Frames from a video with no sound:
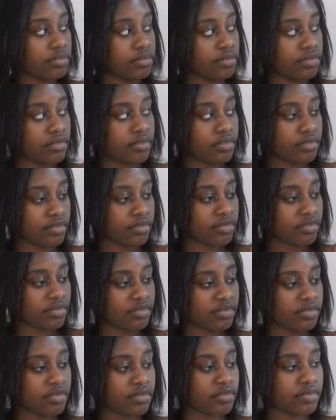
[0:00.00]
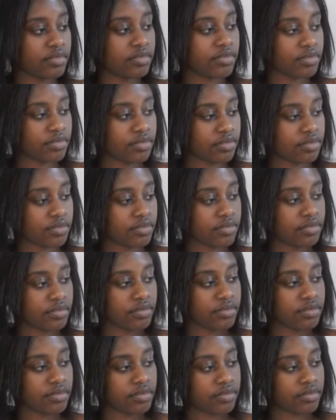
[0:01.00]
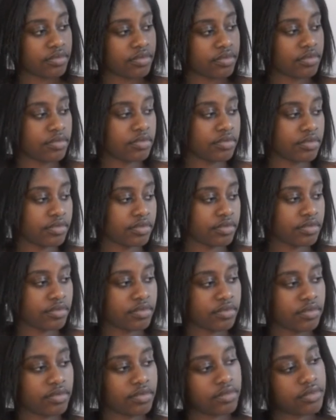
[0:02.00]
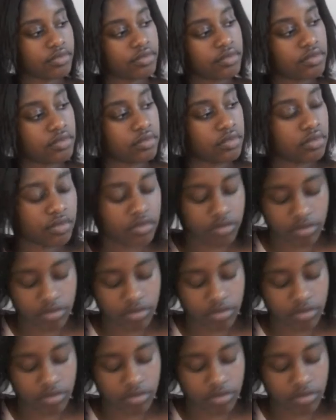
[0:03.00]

The person shown says nothing.